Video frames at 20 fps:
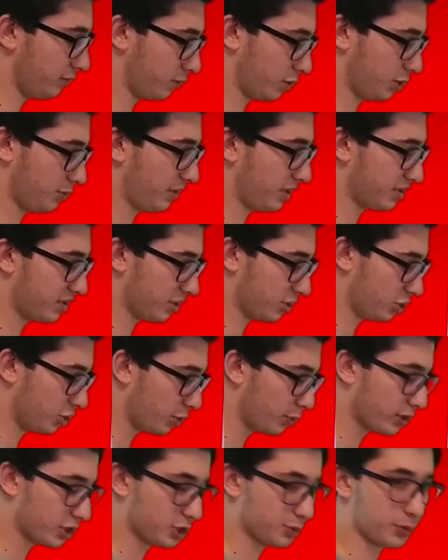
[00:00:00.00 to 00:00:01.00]
which means a
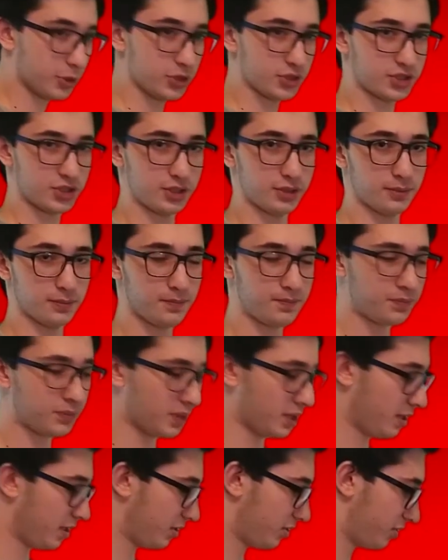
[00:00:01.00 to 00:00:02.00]
Jewish person.
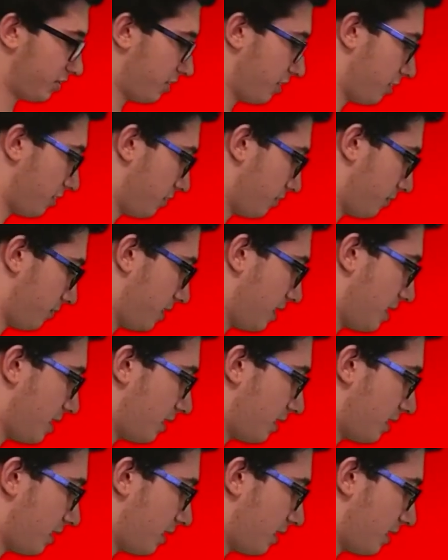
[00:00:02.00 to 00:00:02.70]
So